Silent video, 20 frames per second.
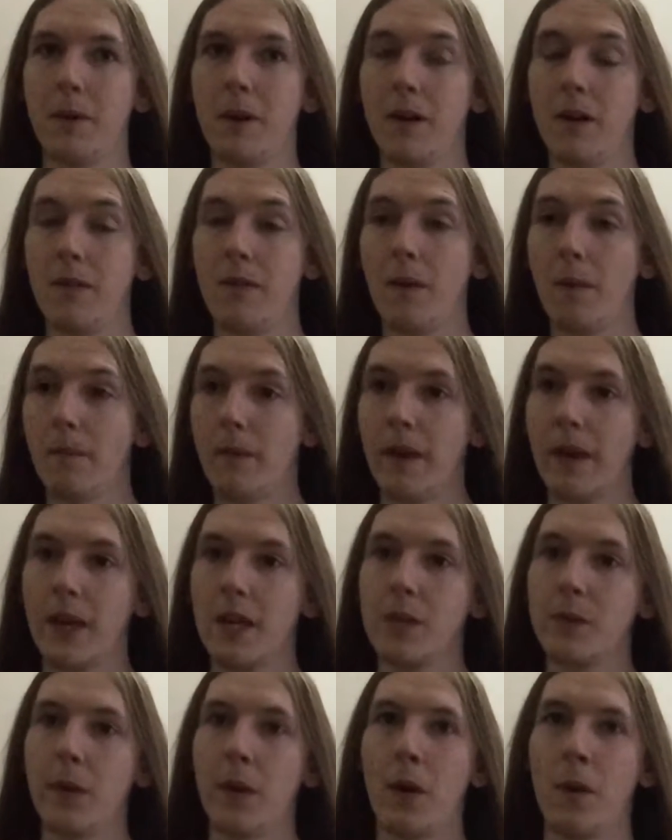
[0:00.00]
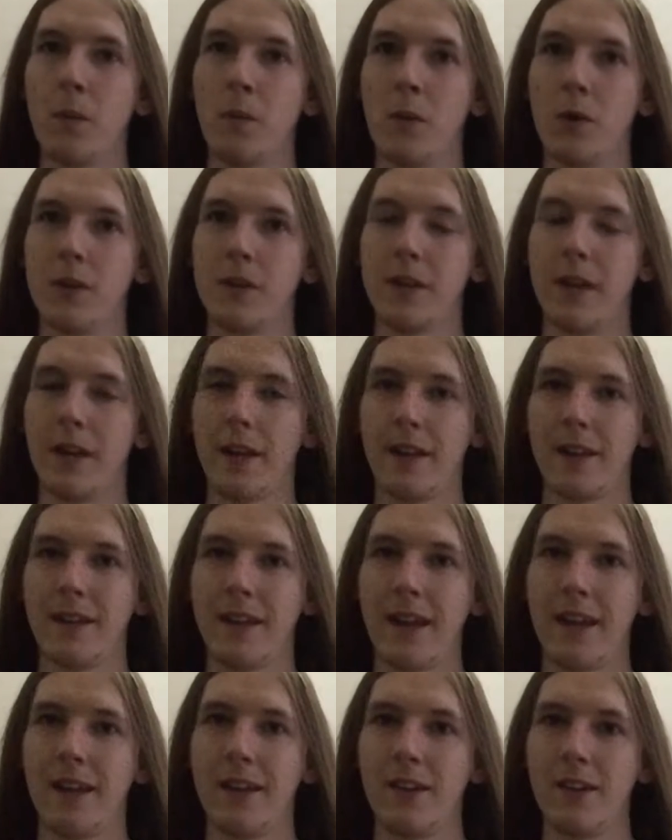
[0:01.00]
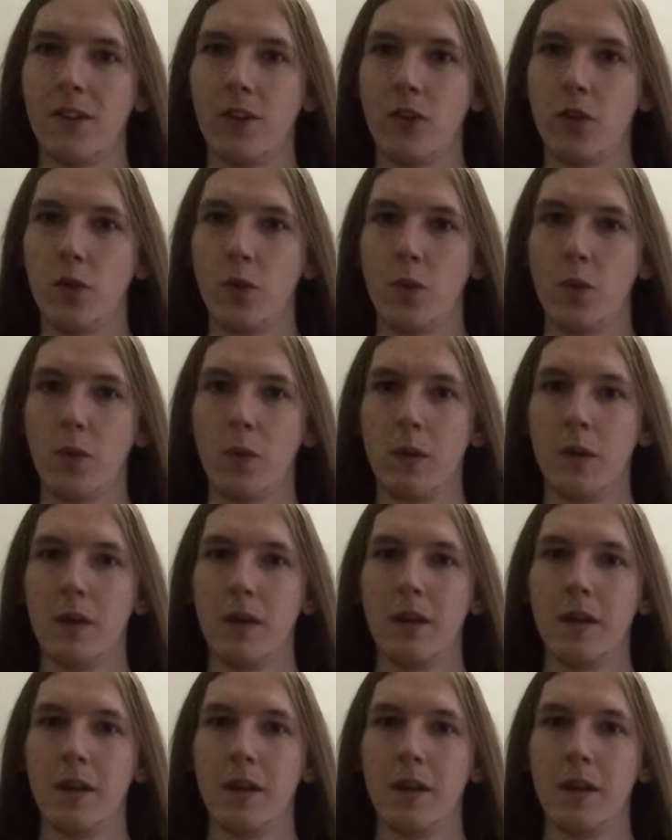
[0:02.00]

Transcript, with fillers: but from the next one onwards I intend to